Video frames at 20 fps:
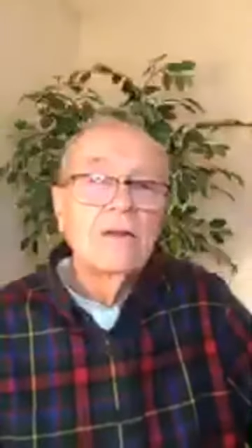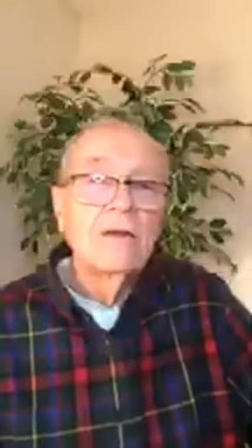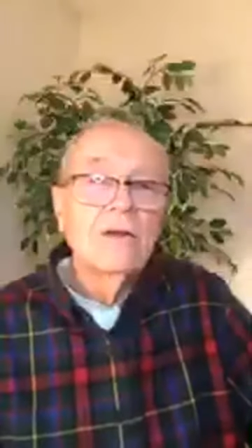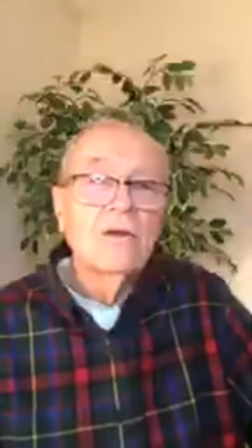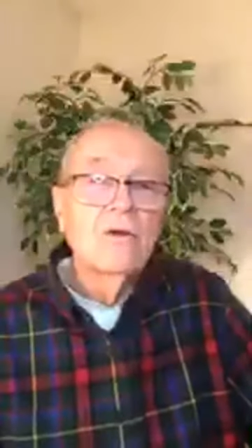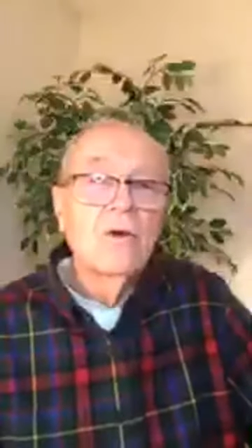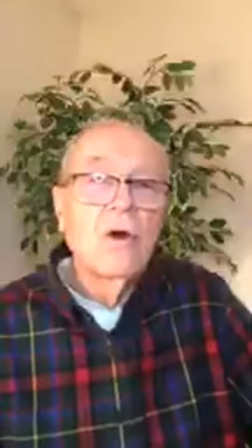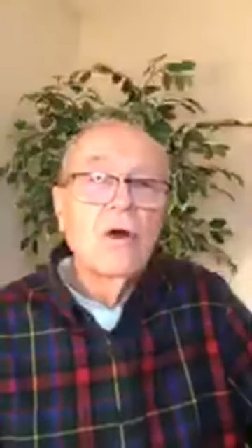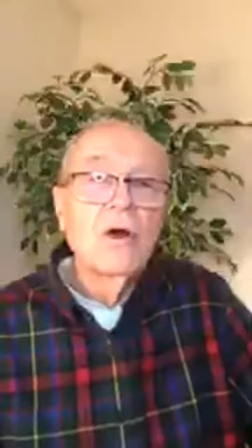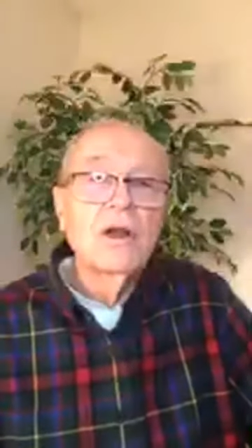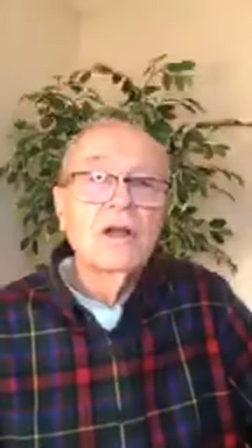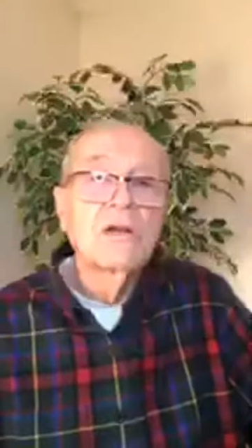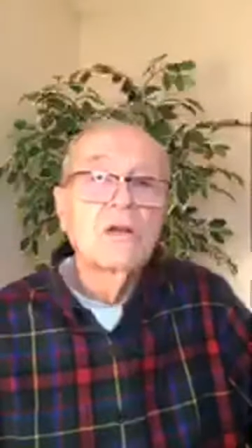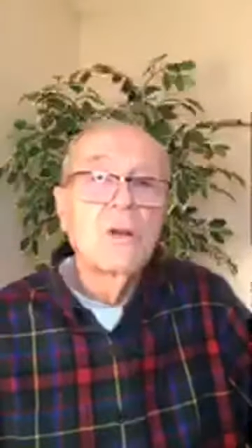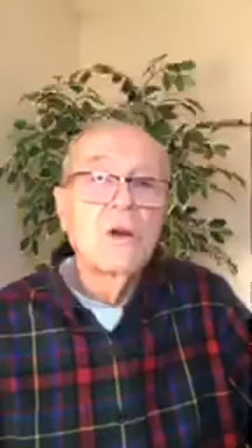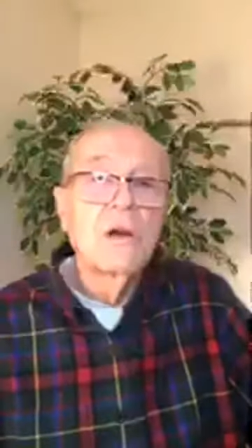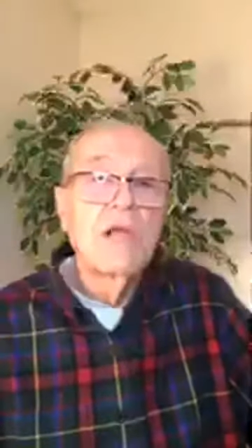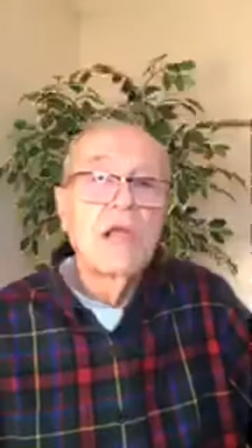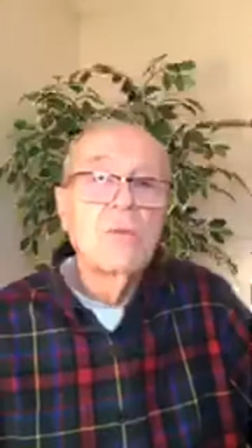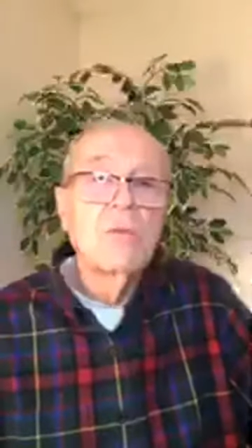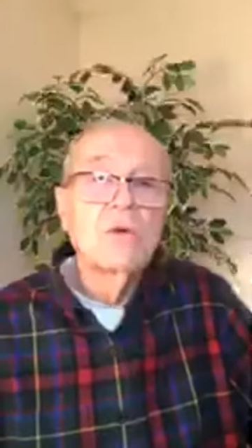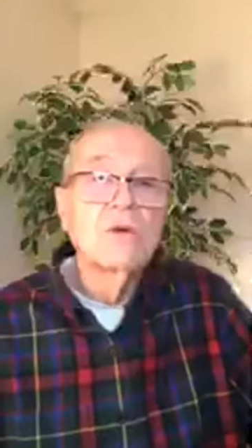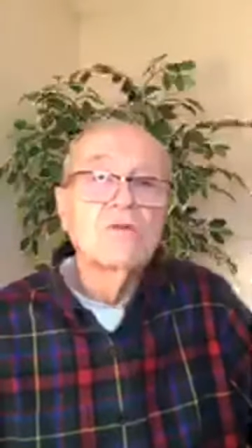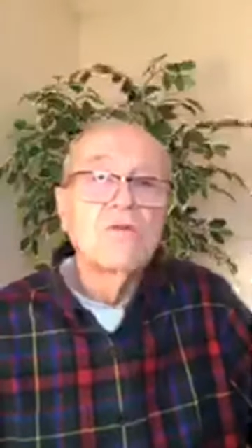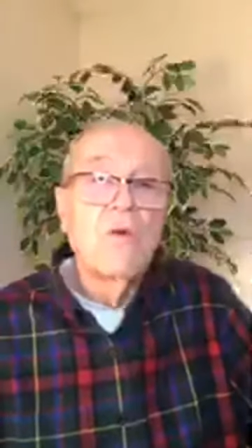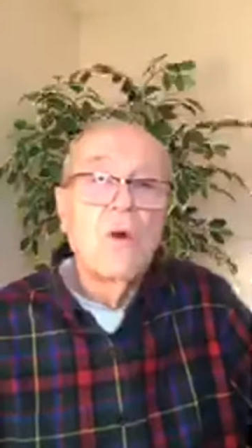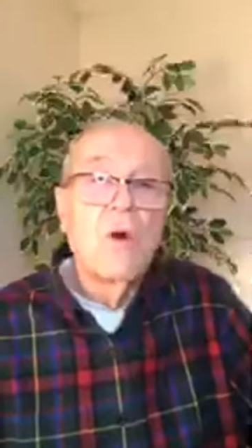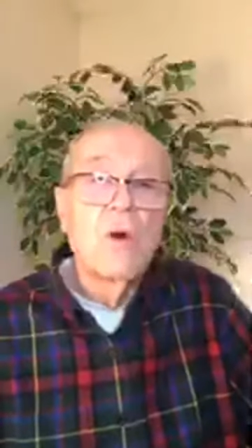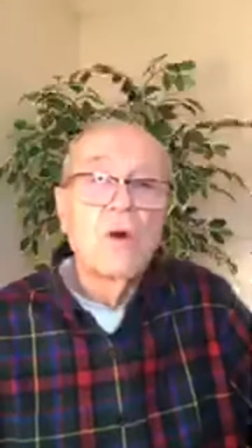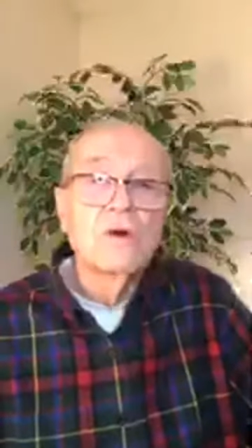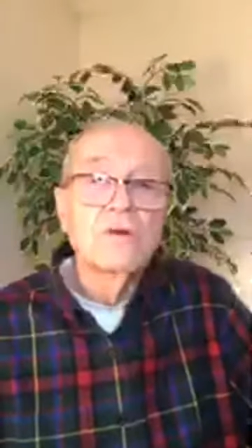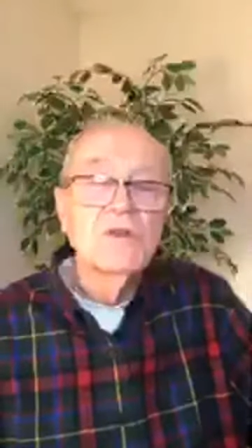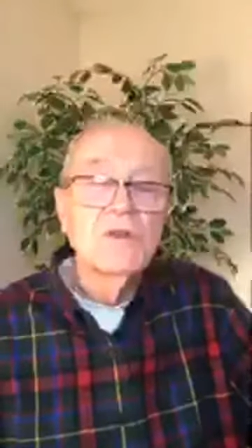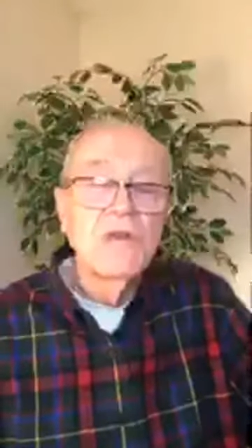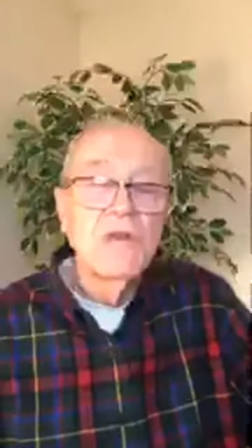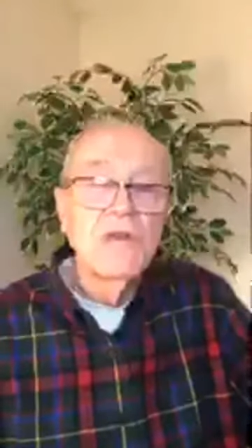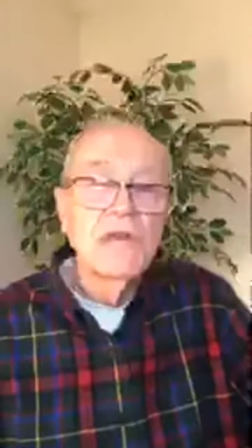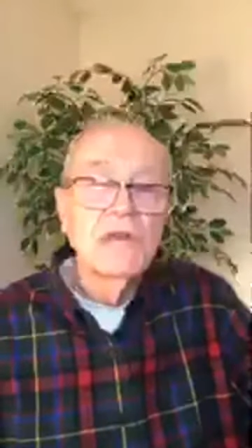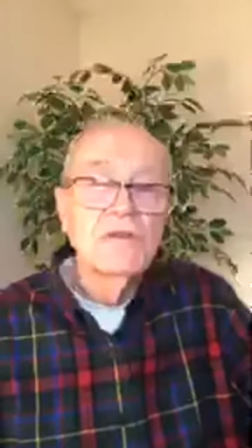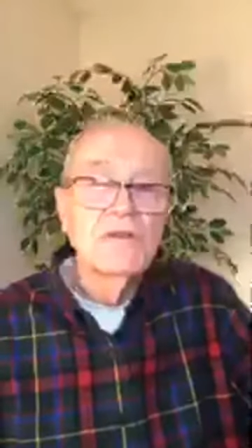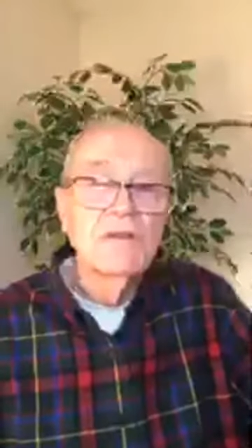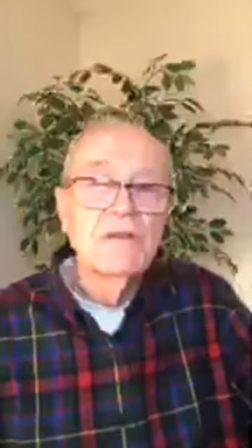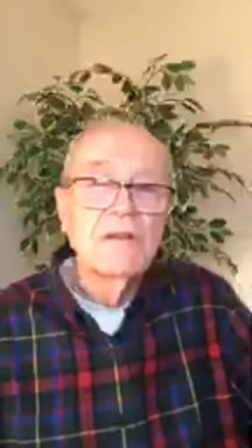according to what Hebrews 4 says.